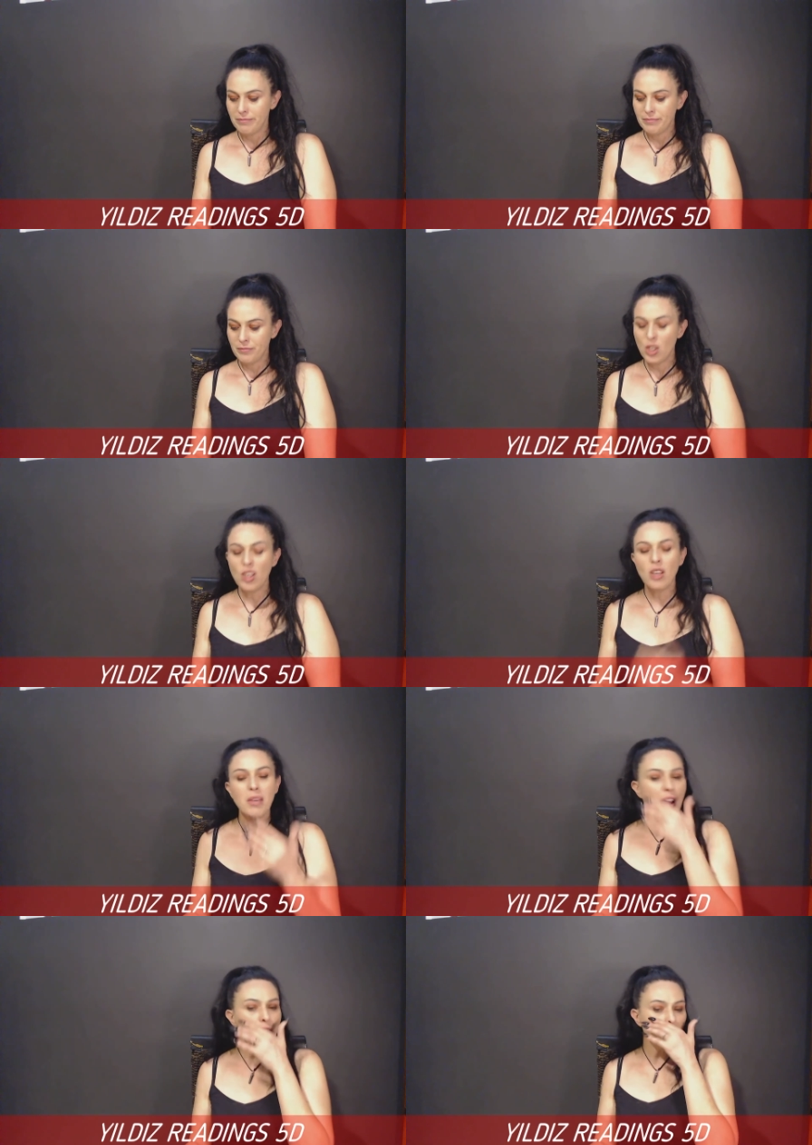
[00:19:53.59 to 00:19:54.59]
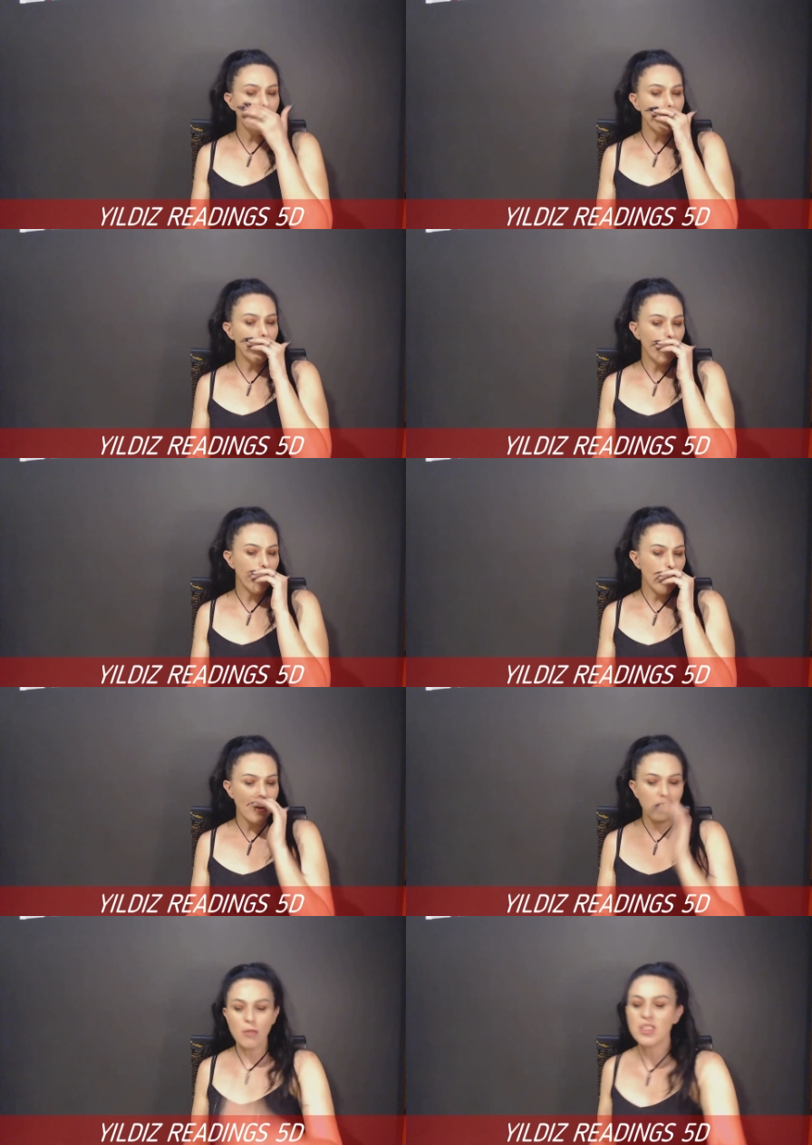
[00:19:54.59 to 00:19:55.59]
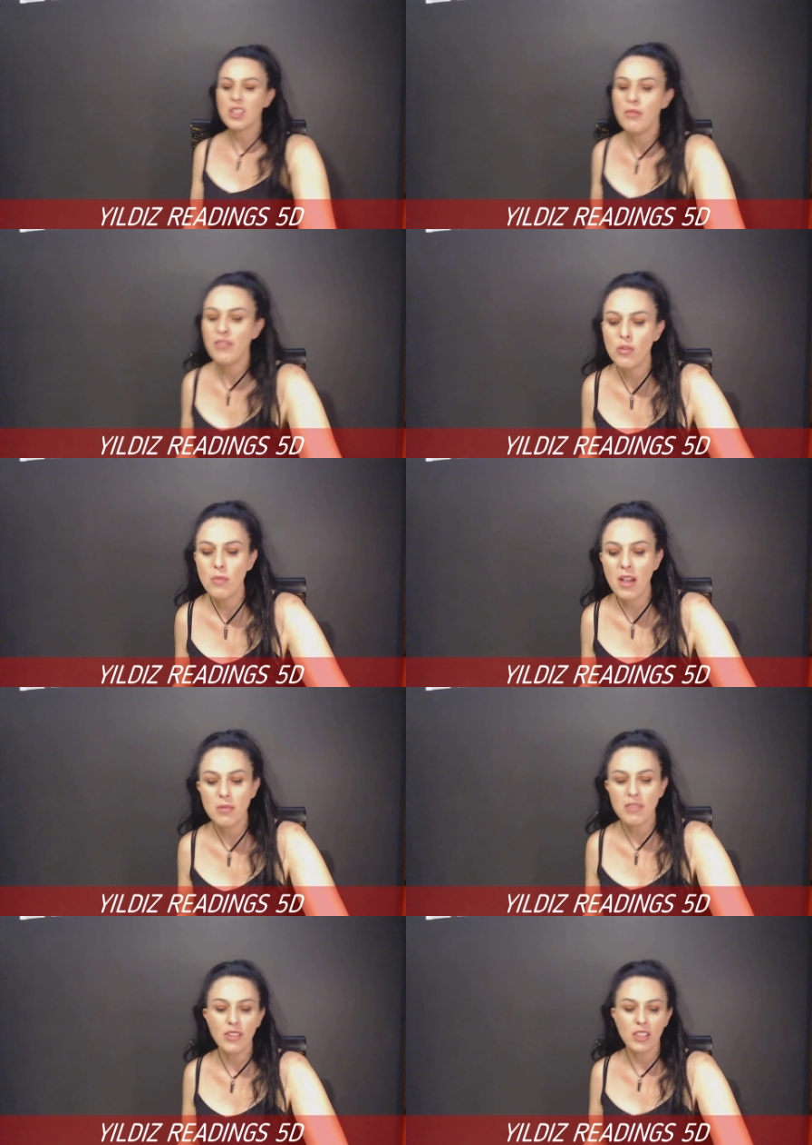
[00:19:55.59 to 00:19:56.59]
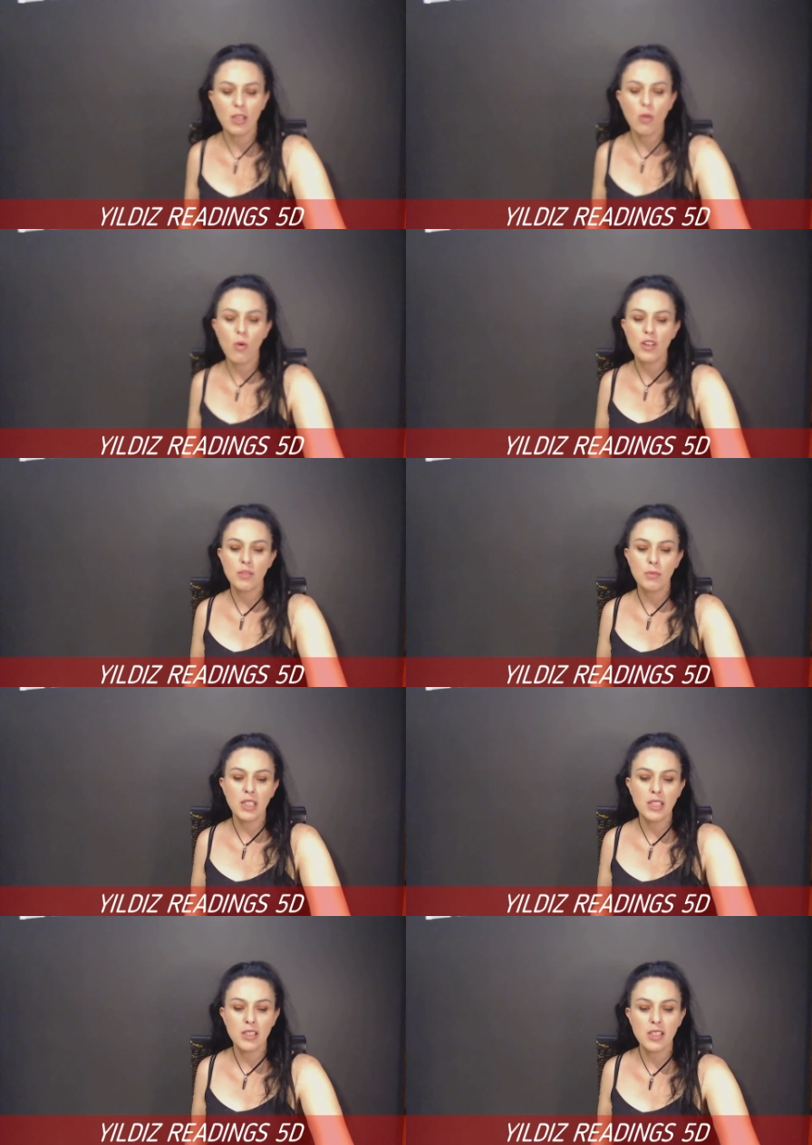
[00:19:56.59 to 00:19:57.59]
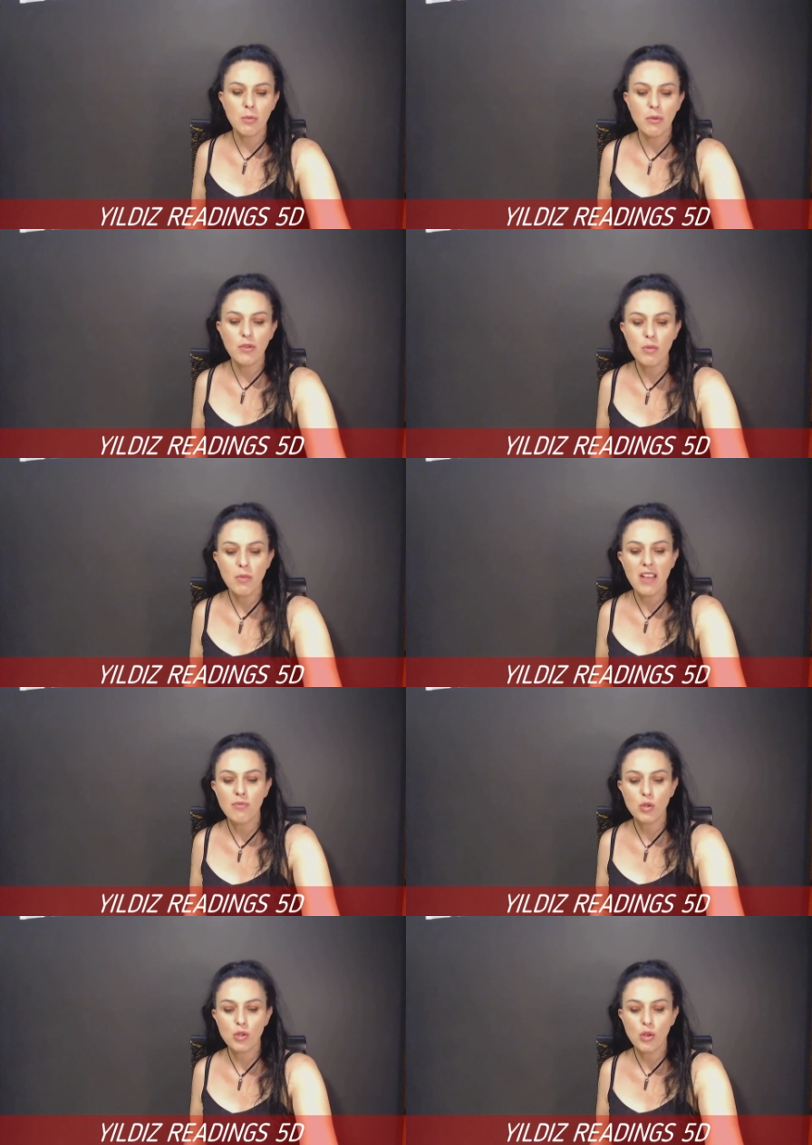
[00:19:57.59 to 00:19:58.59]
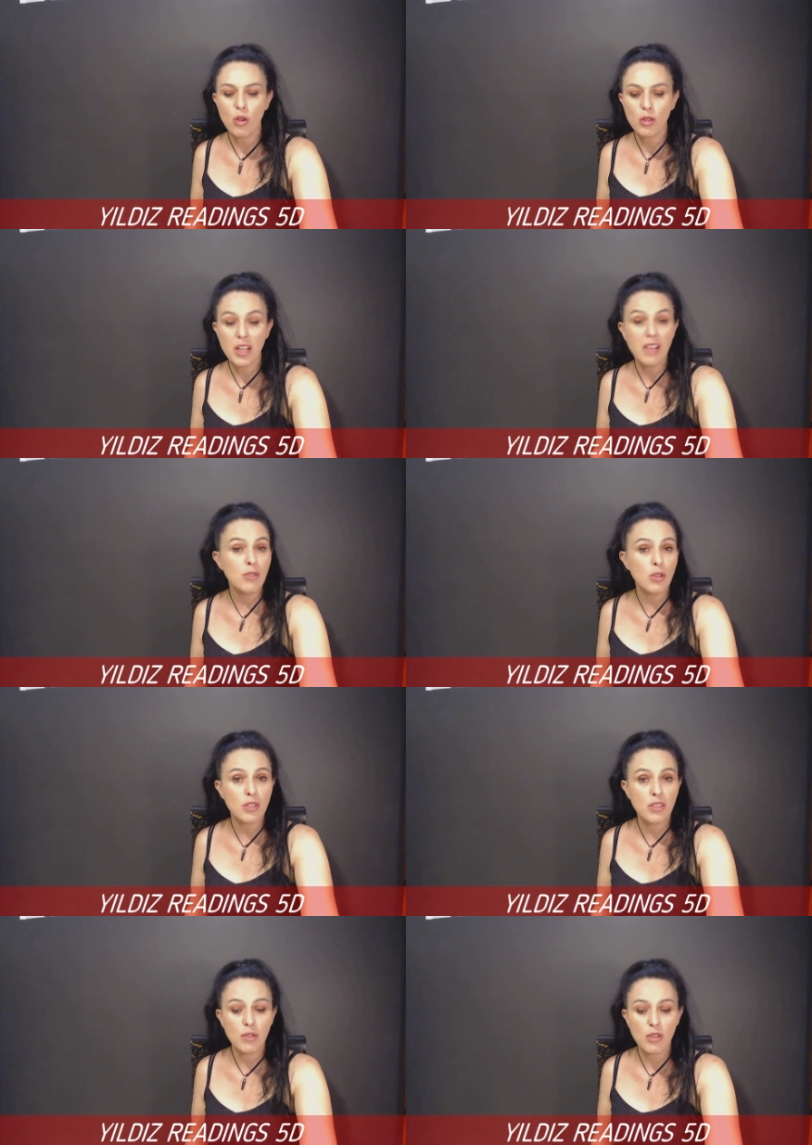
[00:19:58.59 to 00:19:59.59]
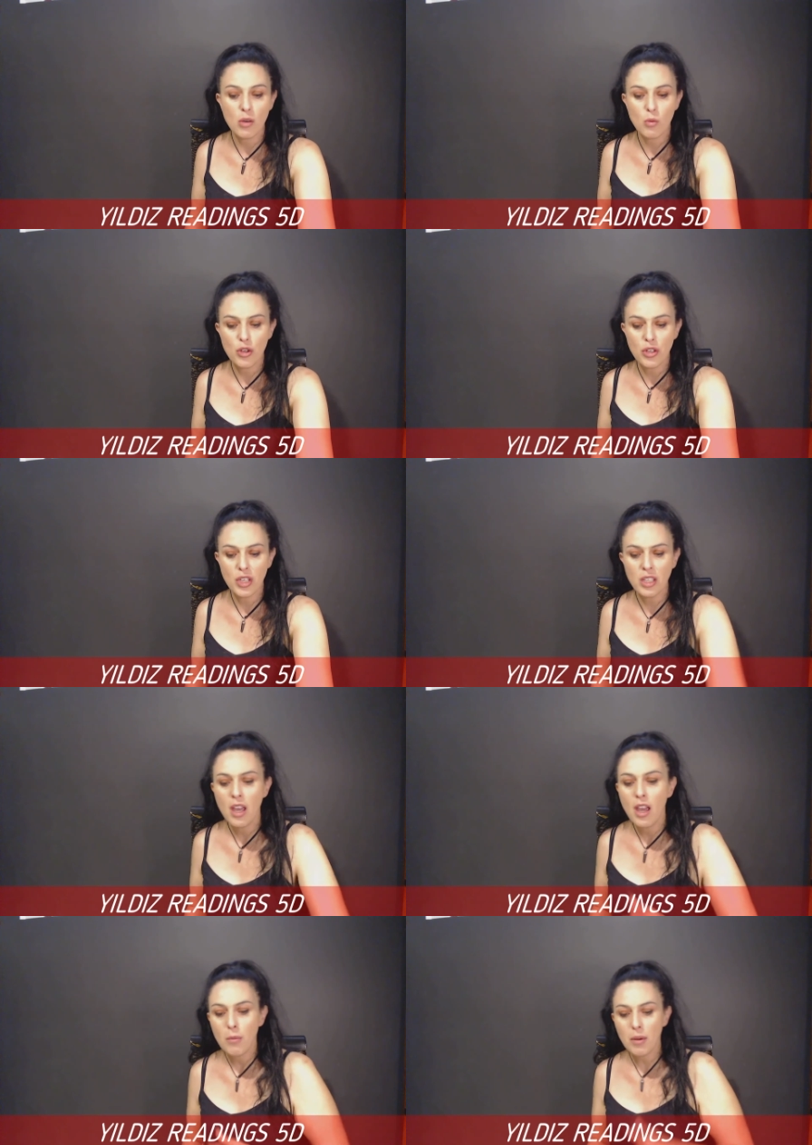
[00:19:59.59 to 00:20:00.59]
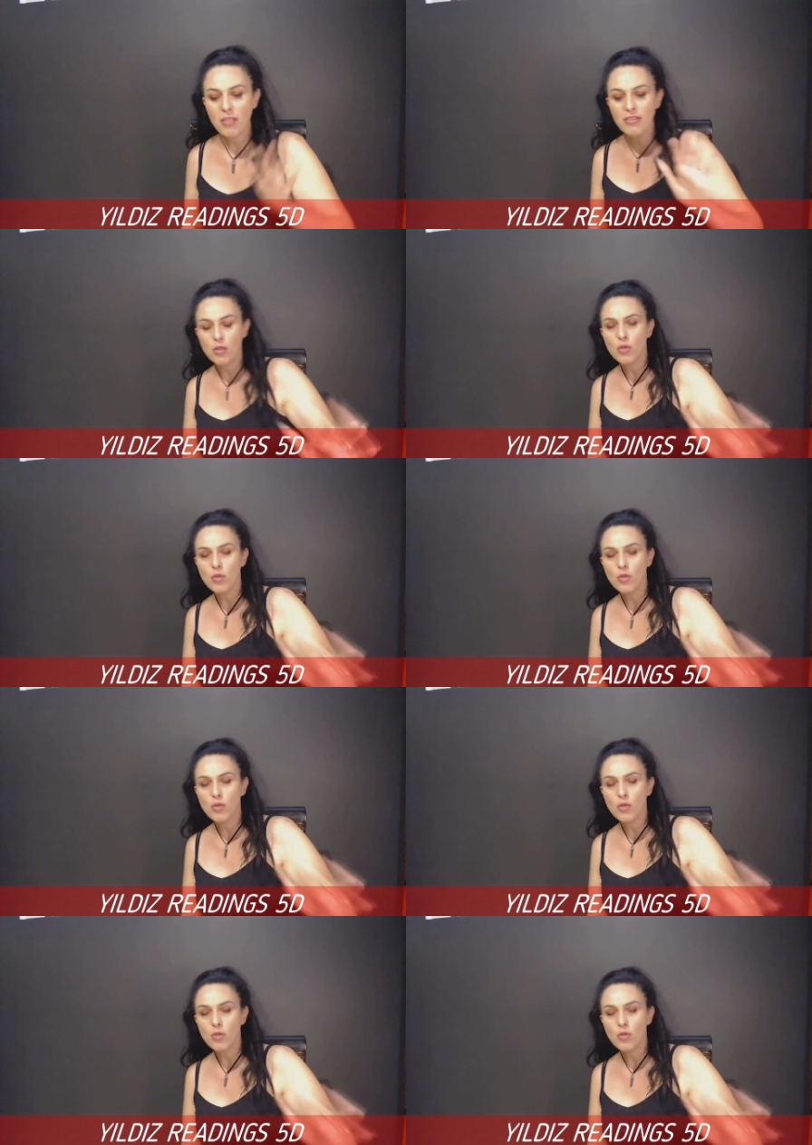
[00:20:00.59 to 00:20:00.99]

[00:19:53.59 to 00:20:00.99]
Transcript: You can be having a bit of a break. Um, some of you may be feeling quite depleted. Some of you may have booked a holiday for those of you that are working. But I feel you're